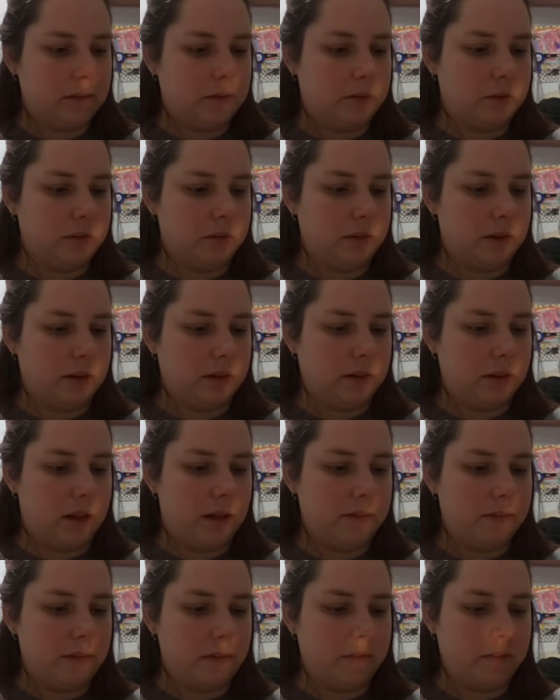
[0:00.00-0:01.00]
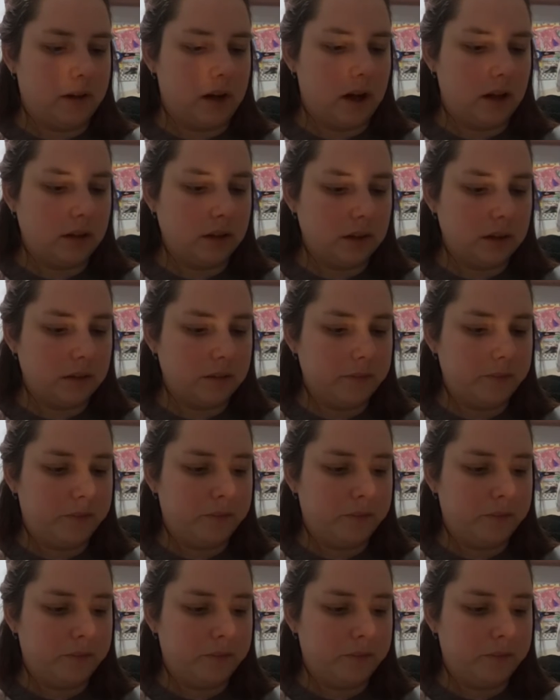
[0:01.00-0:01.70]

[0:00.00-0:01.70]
or Love of Color.